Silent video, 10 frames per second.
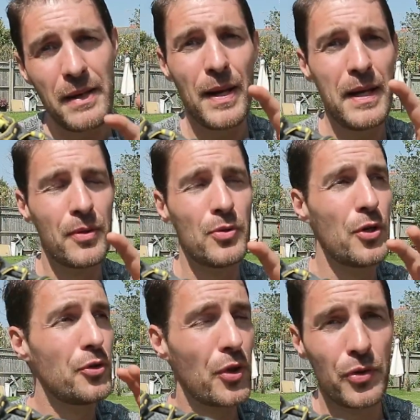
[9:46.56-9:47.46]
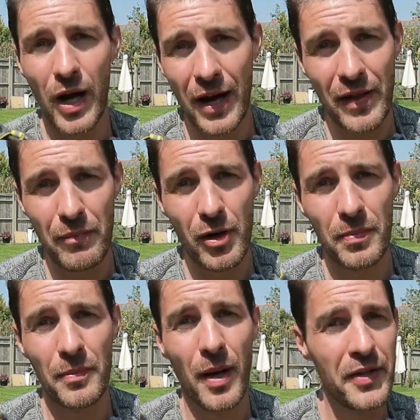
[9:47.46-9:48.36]
people do not have that
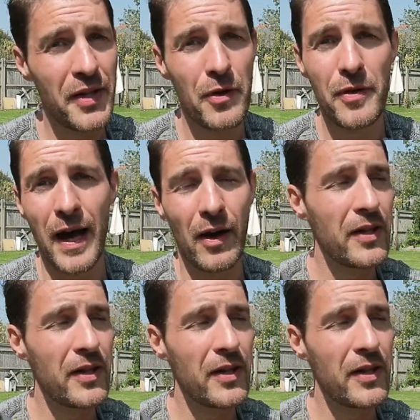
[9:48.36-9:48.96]
problem. I know that.